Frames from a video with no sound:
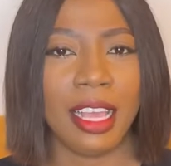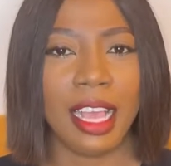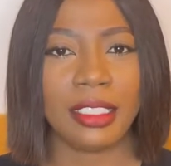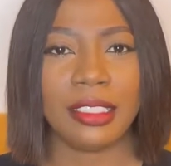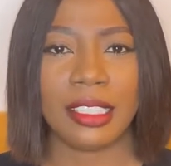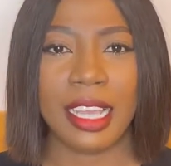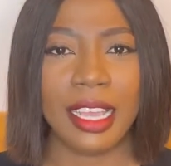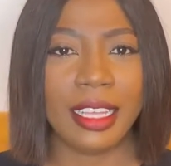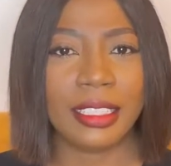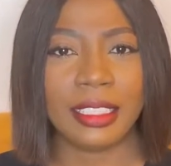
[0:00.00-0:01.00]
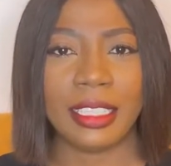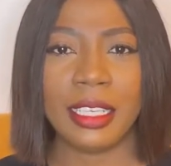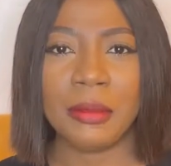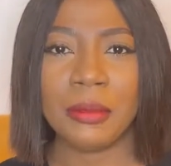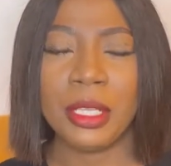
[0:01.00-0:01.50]
accent,
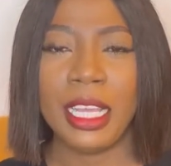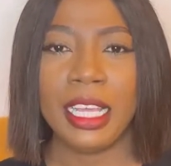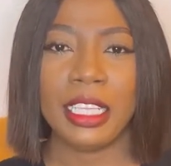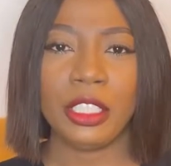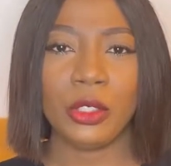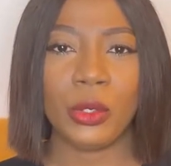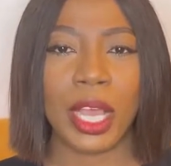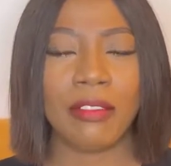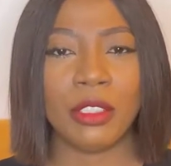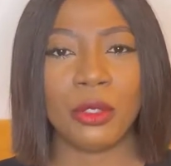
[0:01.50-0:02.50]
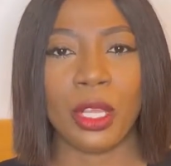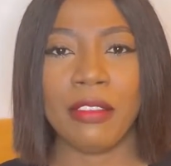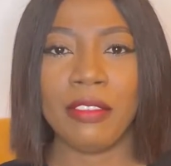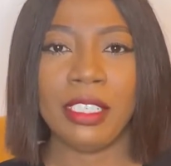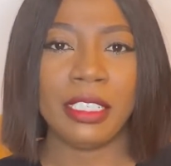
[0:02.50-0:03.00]
him having to
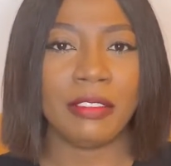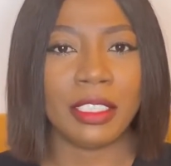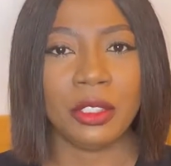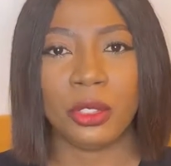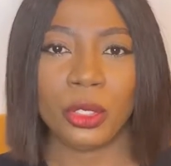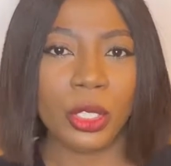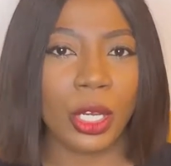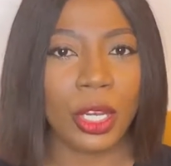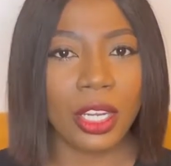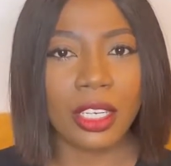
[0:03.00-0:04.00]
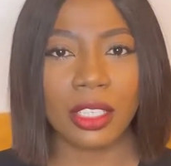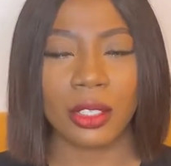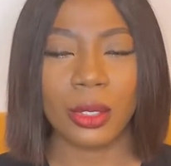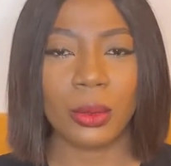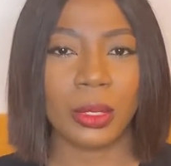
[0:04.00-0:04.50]
have lived in New
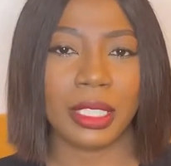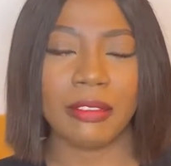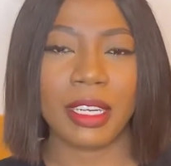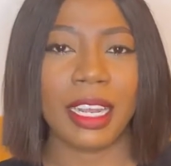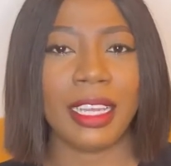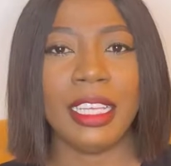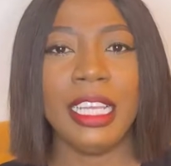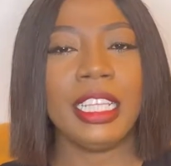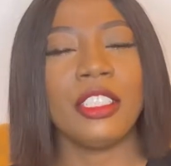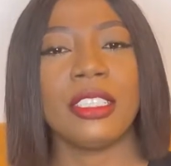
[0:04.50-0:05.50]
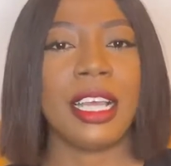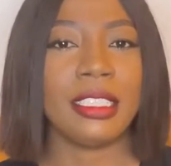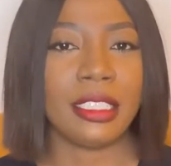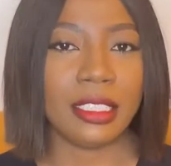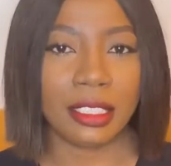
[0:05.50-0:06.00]
York or whatever. He just
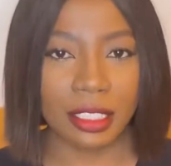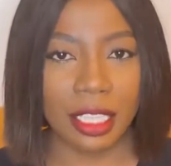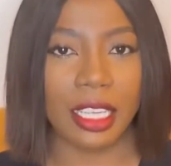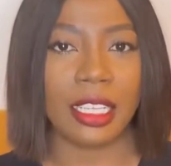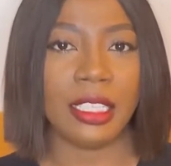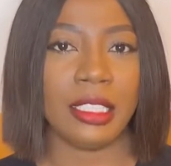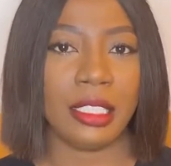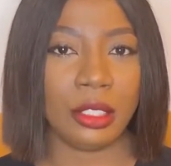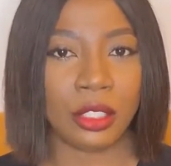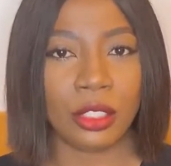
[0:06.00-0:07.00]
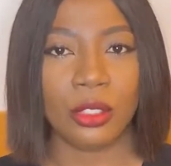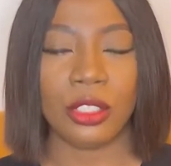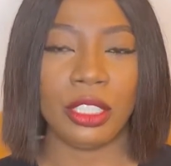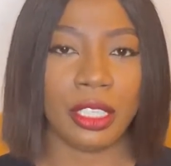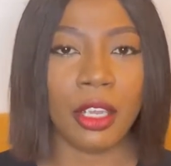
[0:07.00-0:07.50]
had this thing, this
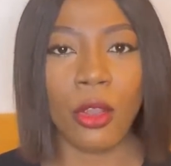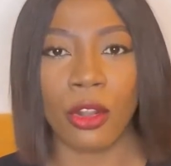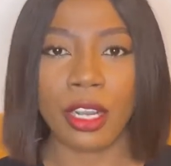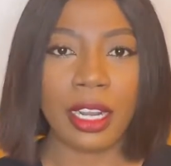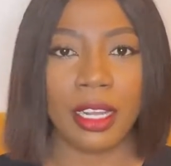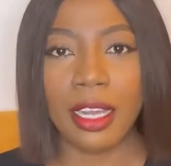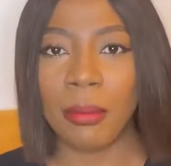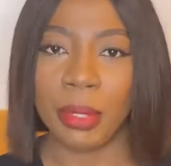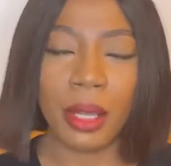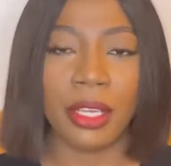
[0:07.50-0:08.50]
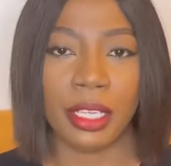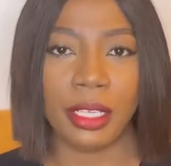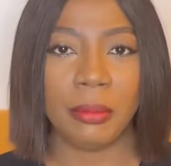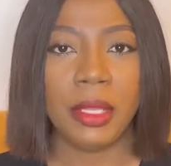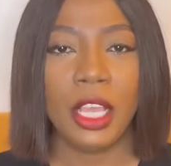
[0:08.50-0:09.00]
Ike aura about
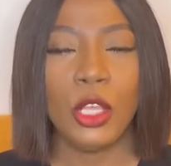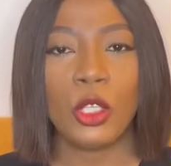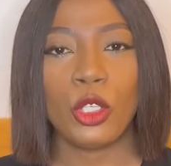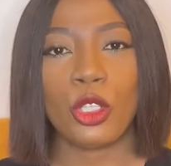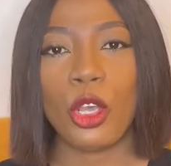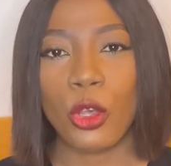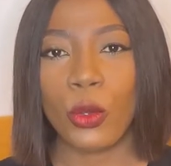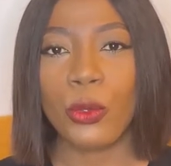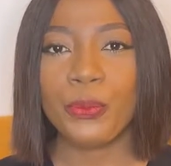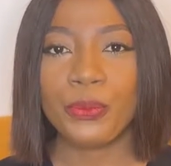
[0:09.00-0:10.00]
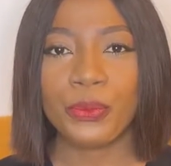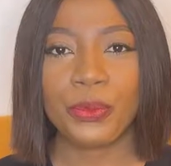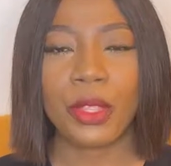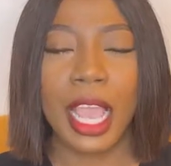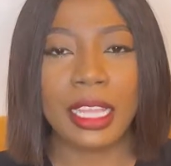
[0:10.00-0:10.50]
him. So
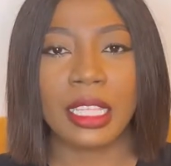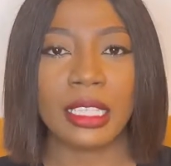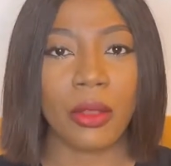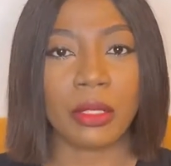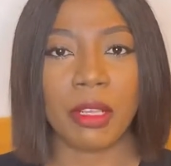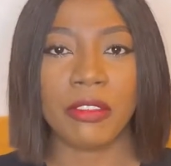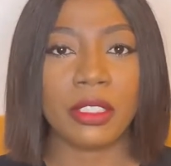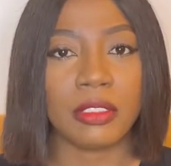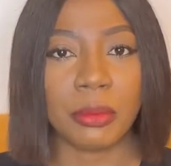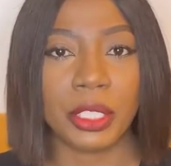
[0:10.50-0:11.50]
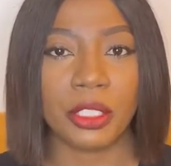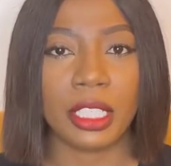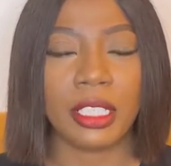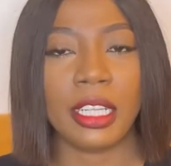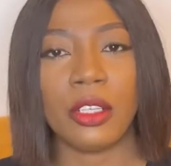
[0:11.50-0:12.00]
yeah, I think that was my first impression.
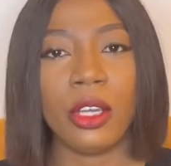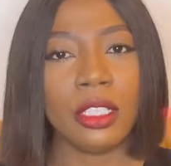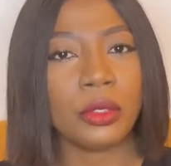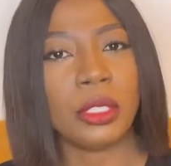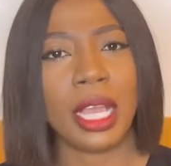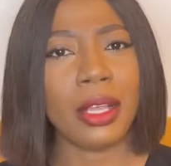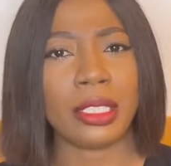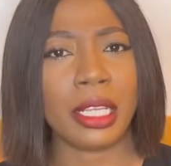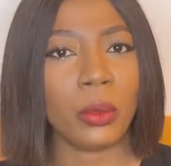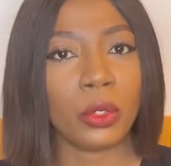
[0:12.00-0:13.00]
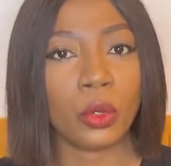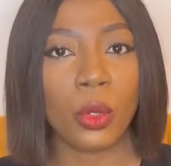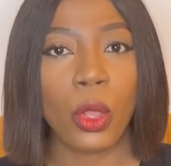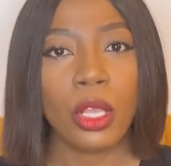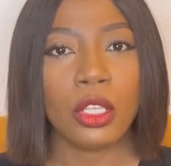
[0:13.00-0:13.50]
And then he got into the house and he was
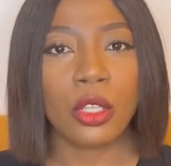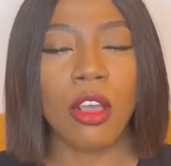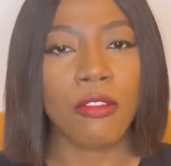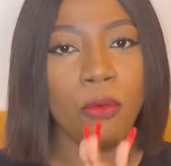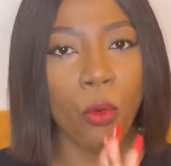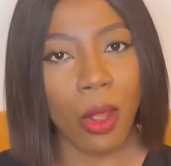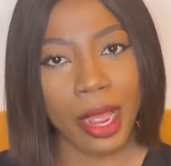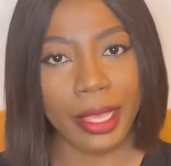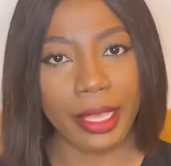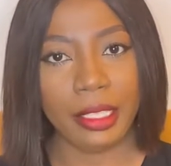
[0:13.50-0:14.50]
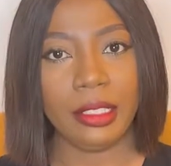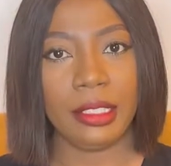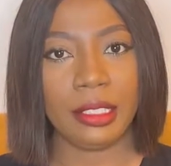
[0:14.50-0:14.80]
sort of quiet,